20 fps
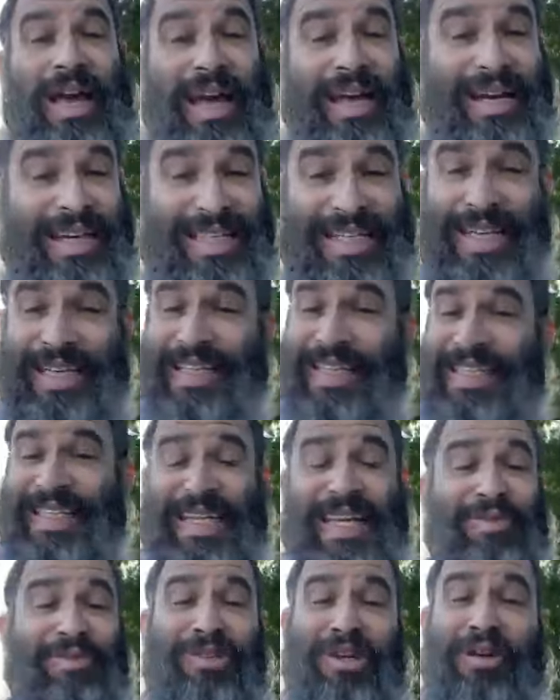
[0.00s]
And it's at the
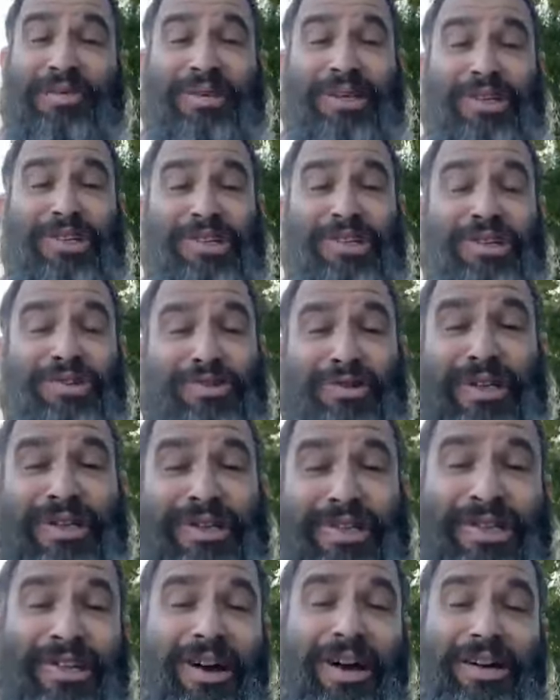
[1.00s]
same time that children are
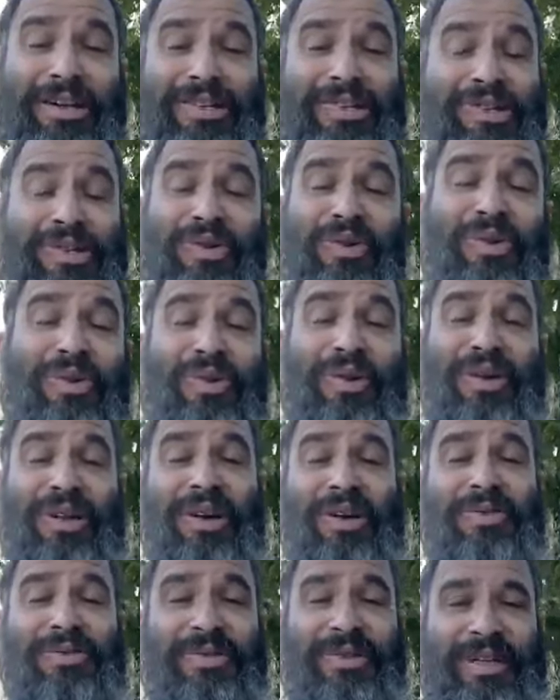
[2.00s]
starting school all
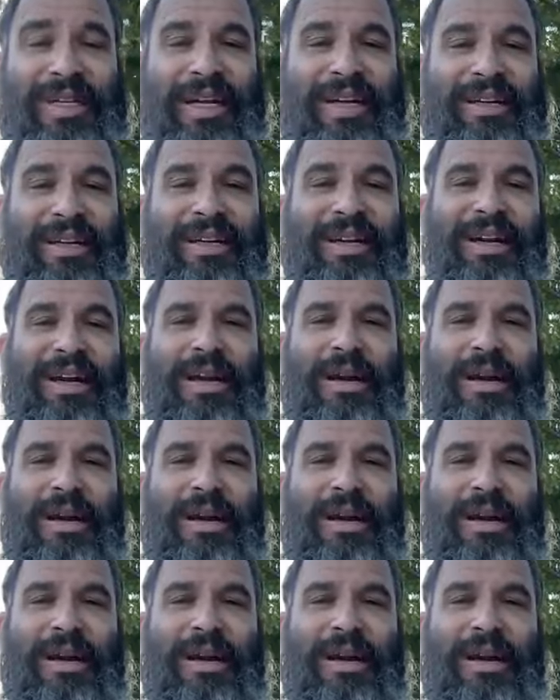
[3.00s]
over again,